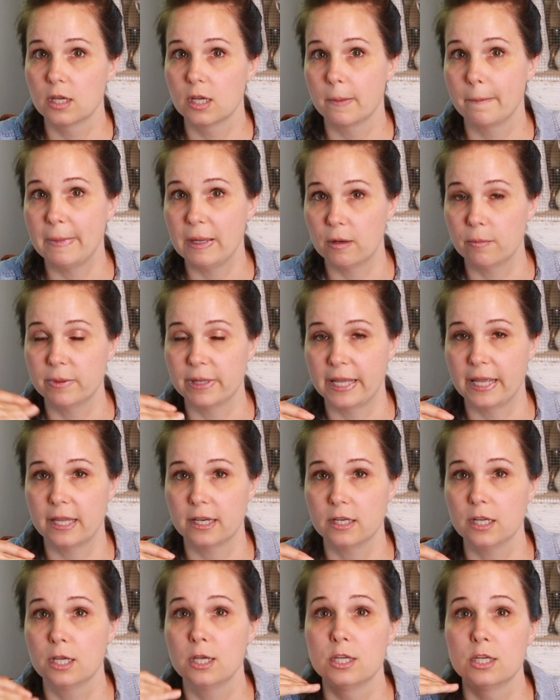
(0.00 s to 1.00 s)
meal
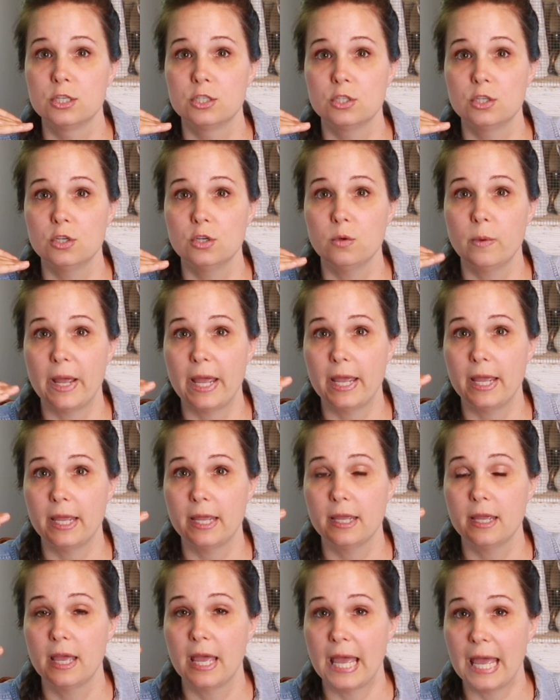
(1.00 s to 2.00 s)
plan, do
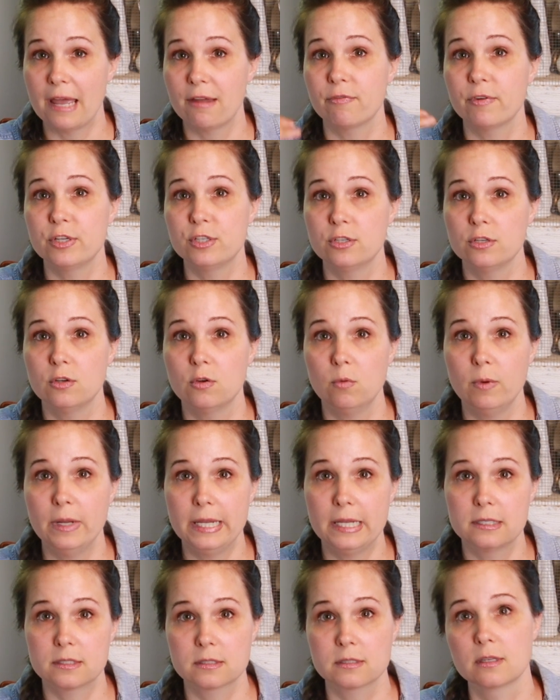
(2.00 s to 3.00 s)
a every 2
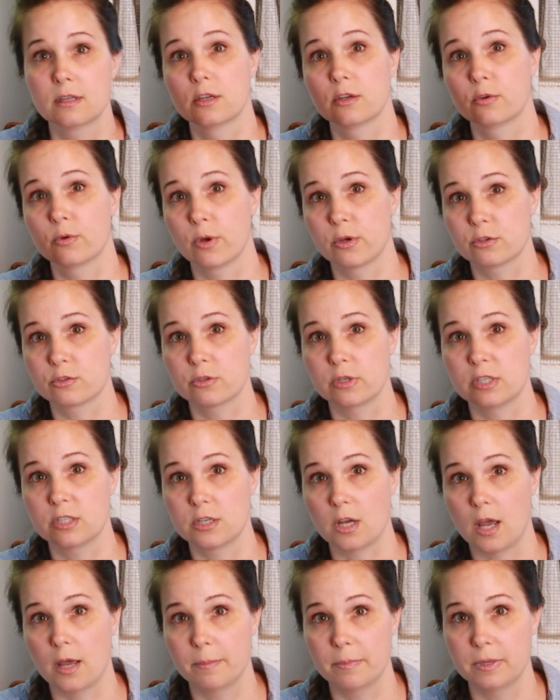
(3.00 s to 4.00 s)
weeks grocery
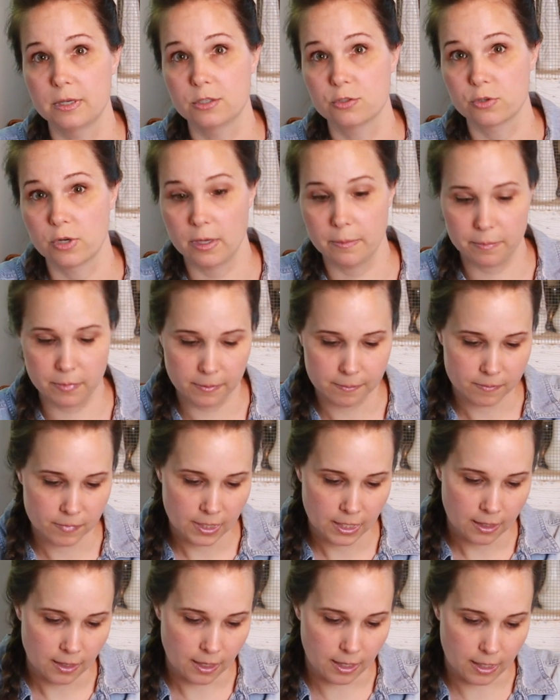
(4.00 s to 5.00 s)
shopping trip.
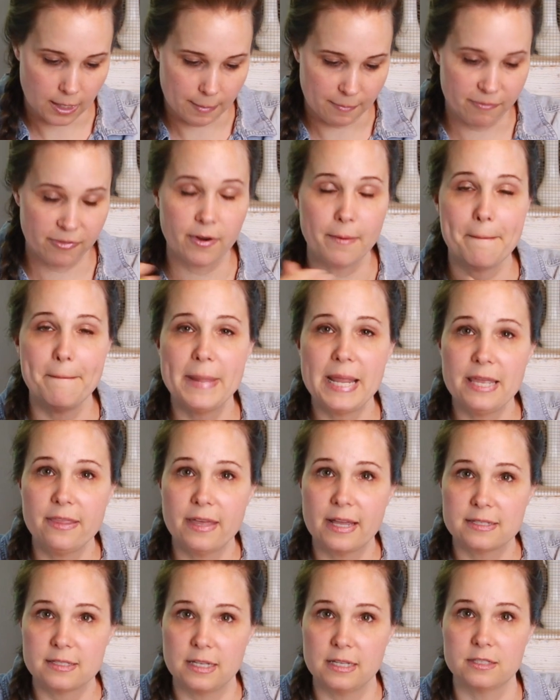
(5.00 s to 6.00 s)
For me,
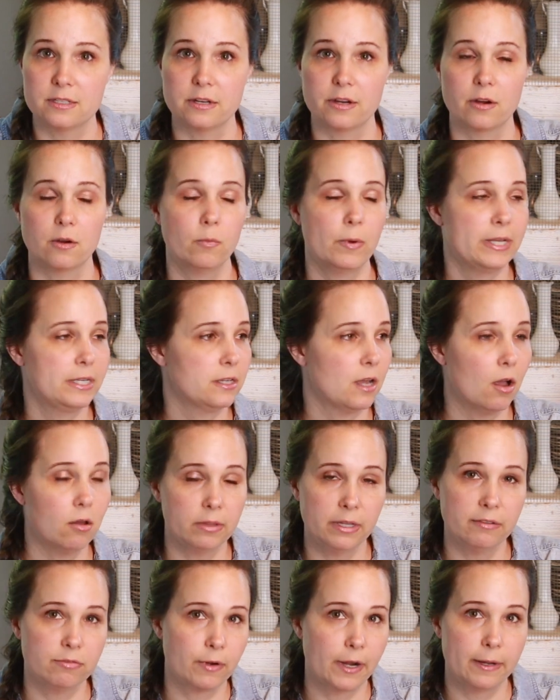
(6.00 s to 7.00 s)
that's easier. We don't
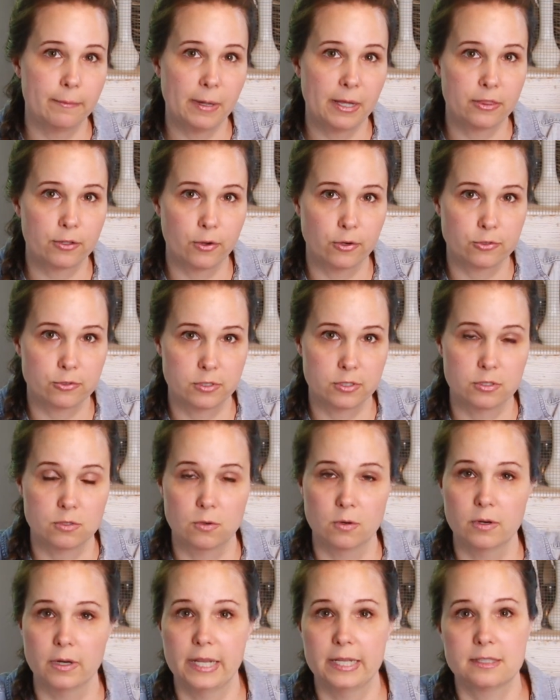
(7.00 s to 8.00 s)
live right by the grocery
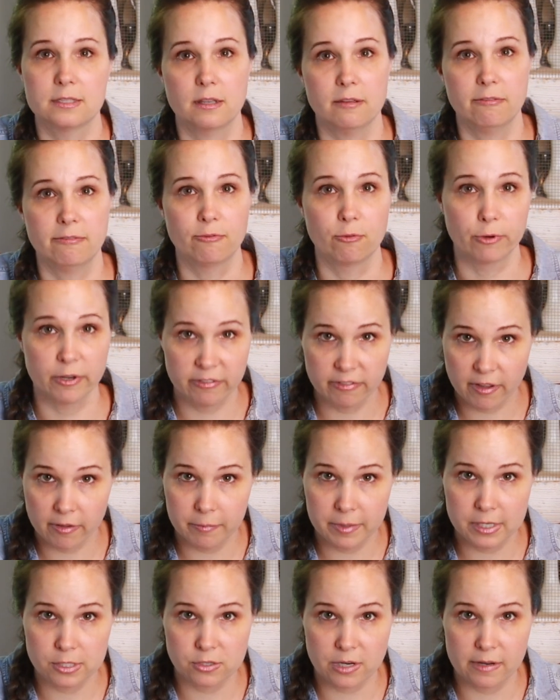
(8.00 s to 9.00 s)
store. It's a
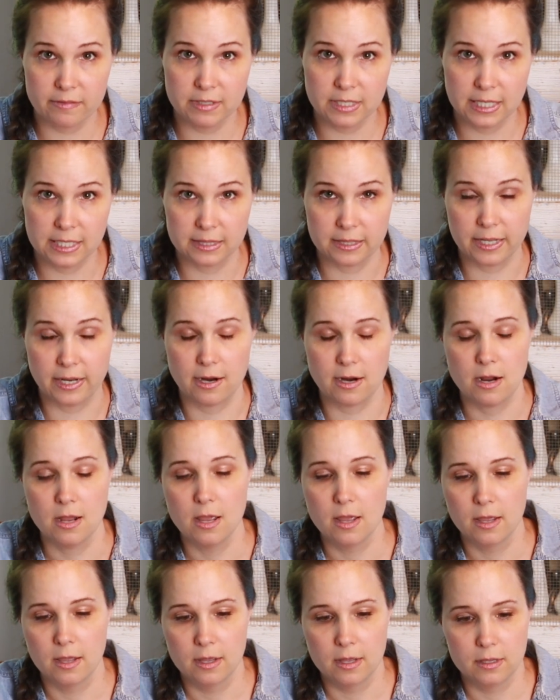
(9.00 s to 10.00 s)
45-minute drive to get there.
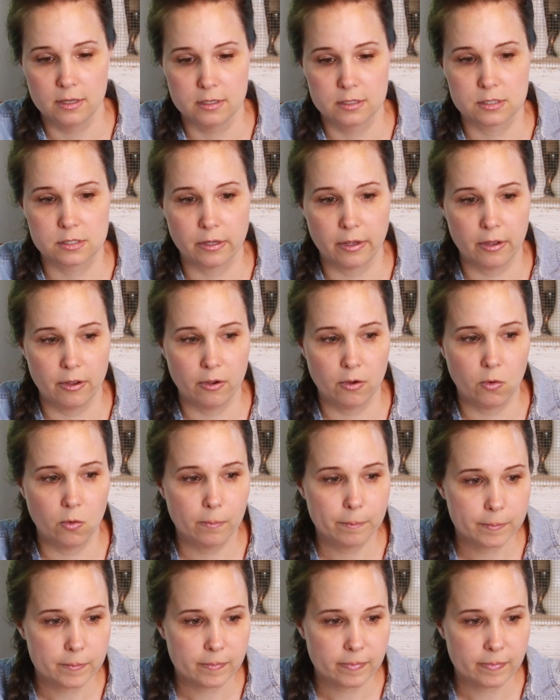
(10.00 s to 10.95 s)
So